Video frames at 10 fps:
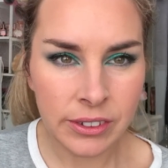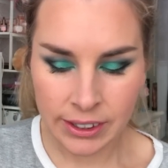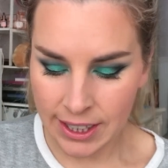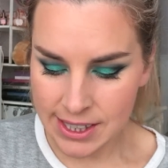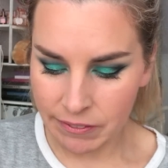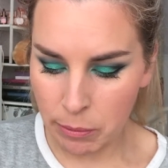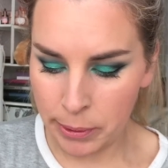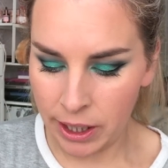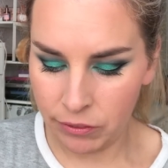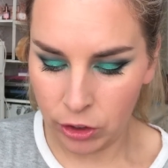Let's have a
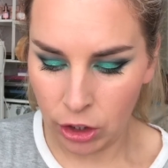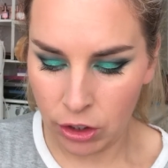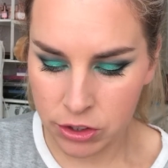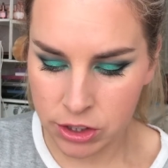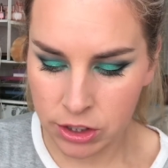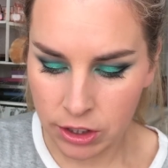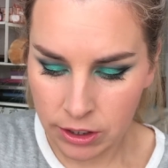bit of gloss.